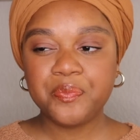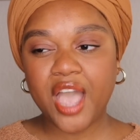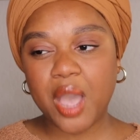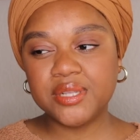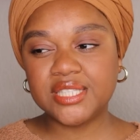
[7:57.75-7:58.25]

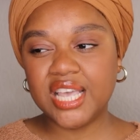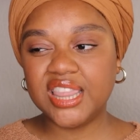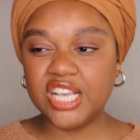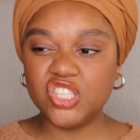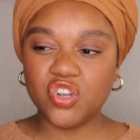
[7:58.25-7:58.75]
I would say
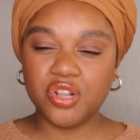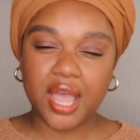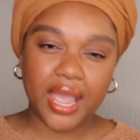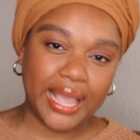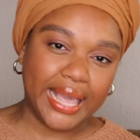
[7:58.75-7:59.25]
things are
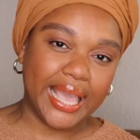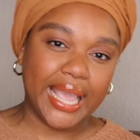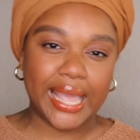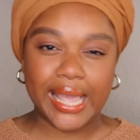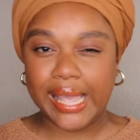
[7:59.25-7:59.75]
like
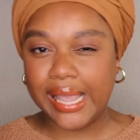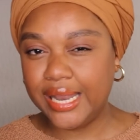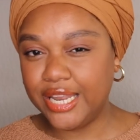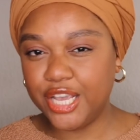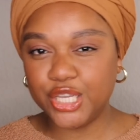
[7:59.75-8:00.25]

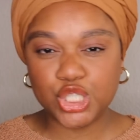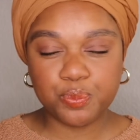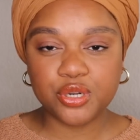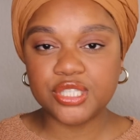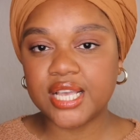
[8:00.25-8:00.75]
80-ish
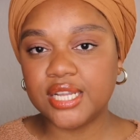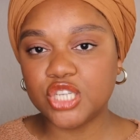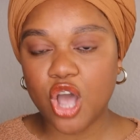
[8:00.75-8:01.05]
percent